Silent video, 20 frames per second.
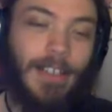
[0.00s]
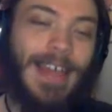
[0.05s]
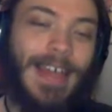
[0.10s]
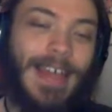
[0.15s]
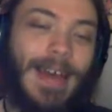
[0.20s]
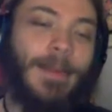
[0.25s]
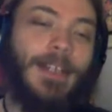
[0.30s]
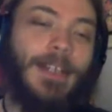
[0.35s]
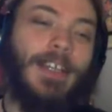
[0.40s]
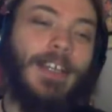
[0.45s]
only
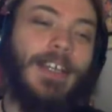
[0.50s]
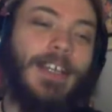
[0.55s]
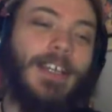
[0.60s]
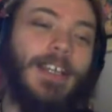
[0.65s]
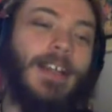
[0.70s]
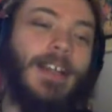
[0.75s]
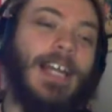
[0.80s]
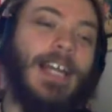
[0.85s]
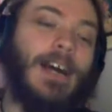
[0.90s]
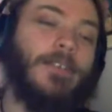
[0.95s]
that, but it
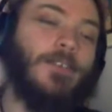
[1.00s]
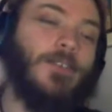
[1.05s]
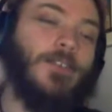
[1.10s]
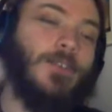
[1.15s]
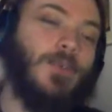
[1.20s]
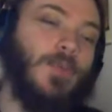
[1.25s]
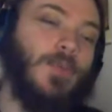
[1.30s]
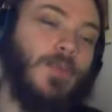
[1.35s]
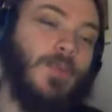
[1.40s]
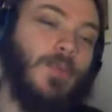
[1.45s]
allows
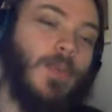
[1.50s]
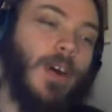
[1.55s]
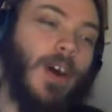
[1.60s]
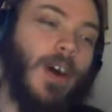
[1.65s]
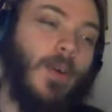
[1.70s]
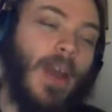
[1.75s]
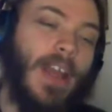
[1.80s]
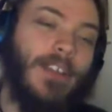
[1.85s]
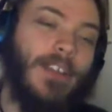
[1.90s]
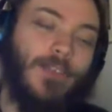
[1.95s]
you
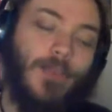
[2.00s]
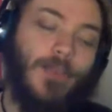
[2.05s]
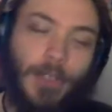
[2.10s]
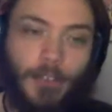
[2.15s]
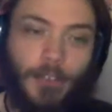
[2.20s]
a way to